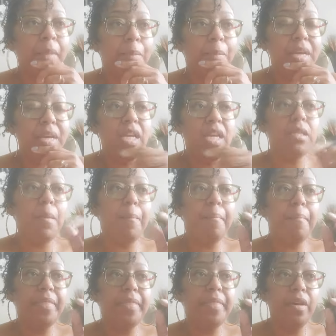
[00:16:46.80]
because
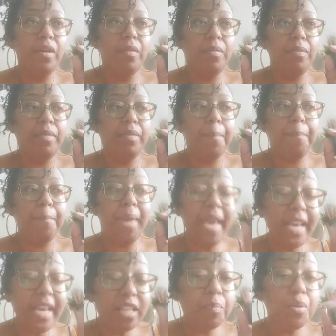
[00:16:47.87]
the
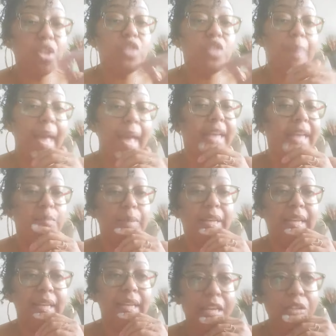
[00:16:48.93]
biggest pushback has
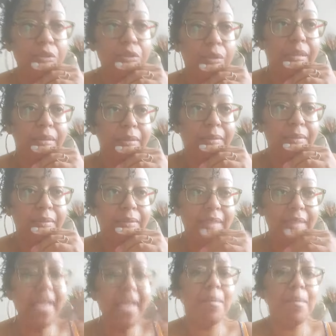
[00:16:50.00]
been in Israel.
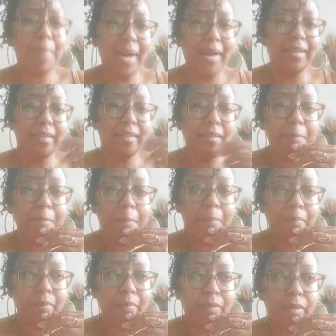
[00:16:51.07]
Think about it.
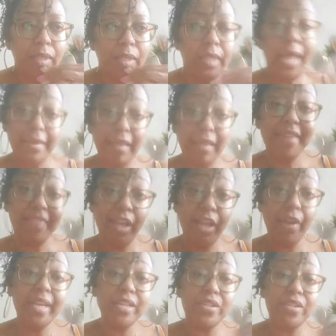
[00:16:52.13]
Like their
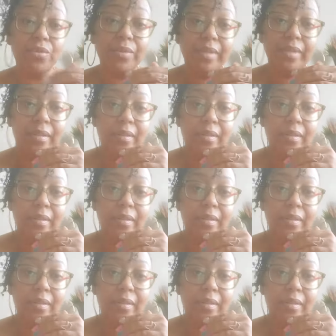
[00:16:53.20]
history.